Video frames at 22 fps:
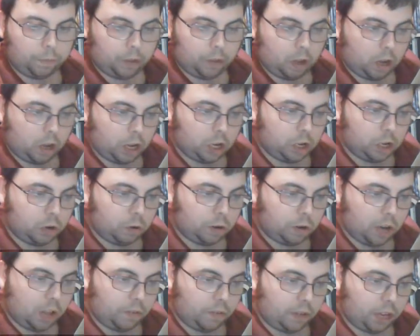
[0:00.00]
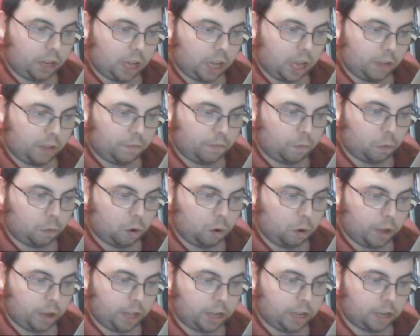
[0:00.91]
I shall never get
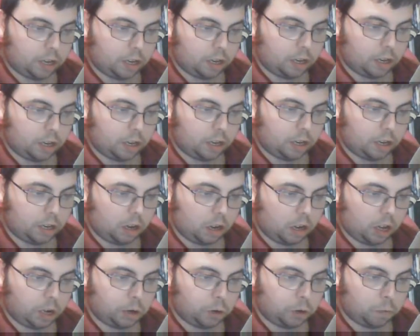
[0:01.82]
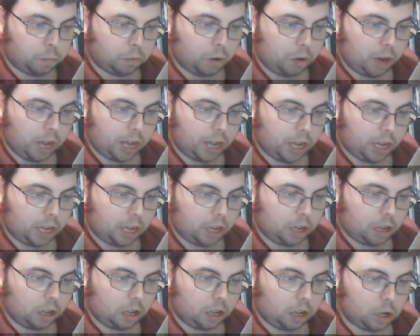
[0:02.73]
through it. I shall break,
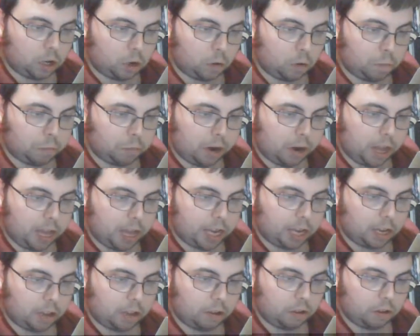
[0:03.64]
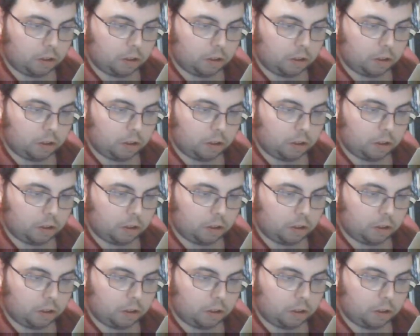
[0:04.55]
I shall break.